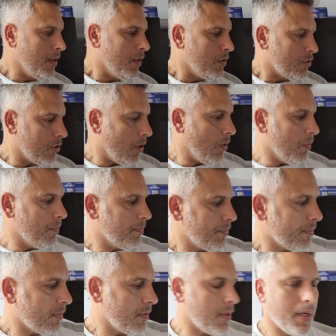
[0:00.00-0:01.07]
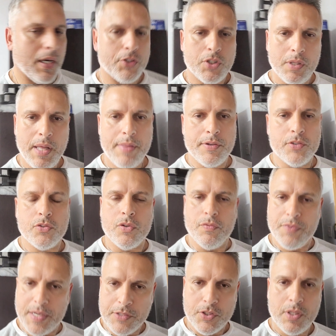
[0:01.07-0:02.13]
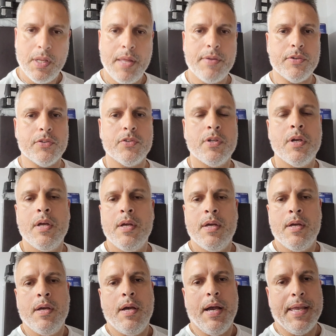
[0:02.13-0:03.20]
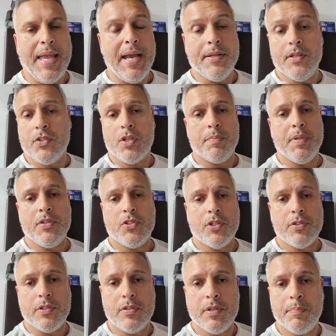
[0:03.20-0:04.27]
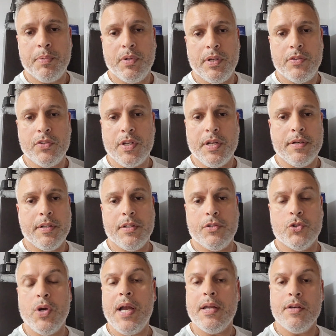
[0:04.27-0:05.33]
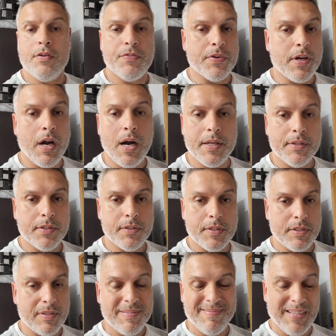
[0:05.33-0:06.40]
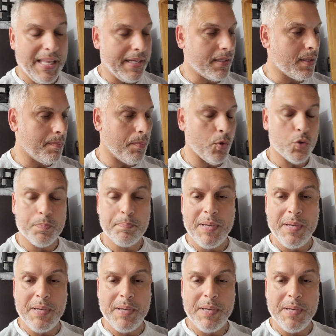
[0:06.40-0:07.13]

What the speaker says: So you got your leathers. Don't forget your leathers. Again, this could be just as simple as you get into the track and you forgot this, like the most